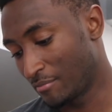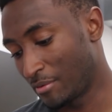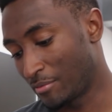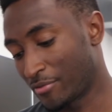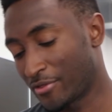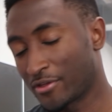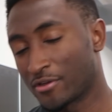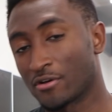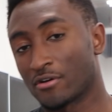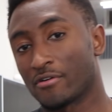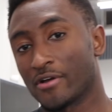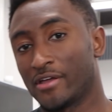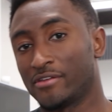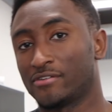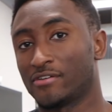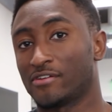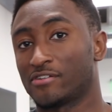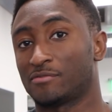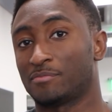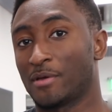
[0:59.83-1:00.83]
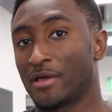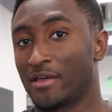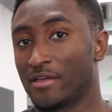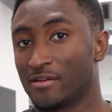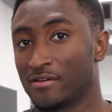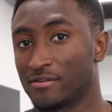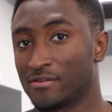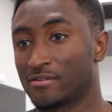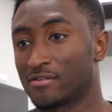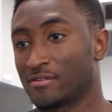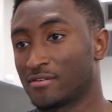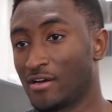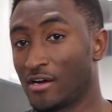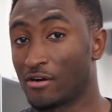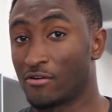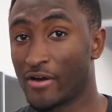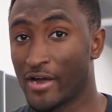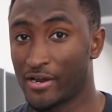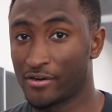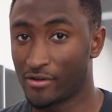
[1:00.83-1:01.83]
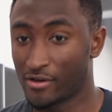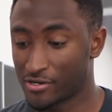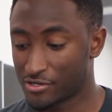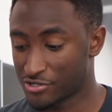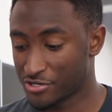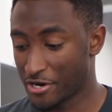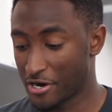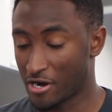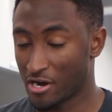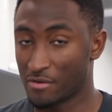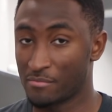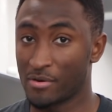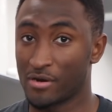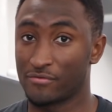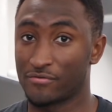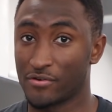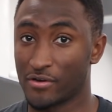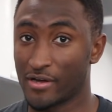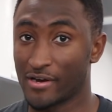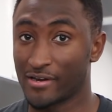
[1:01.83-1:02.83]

People think you're crazy to spend $1,000 on a chair, but if you're